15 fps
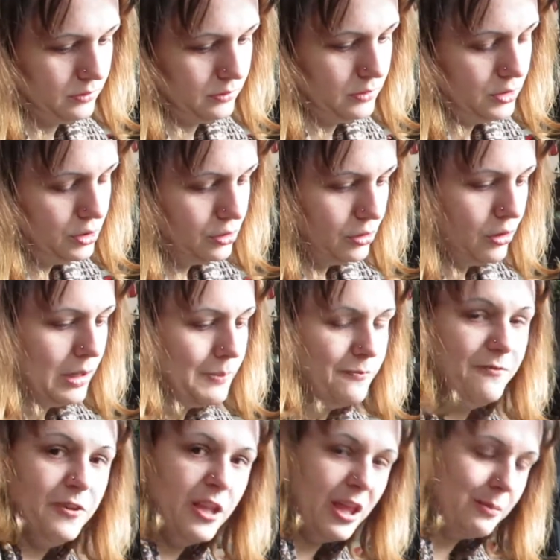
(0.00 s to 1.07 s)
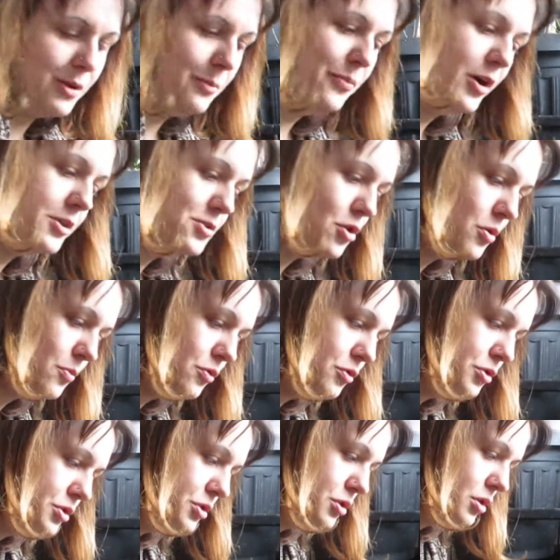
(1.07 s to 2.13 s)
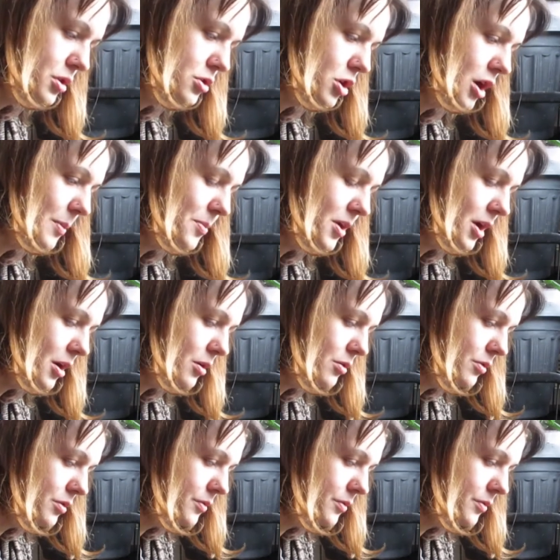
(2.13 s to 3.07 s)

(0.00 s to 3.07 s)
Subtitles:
So I'm filling my pots almost to the top now.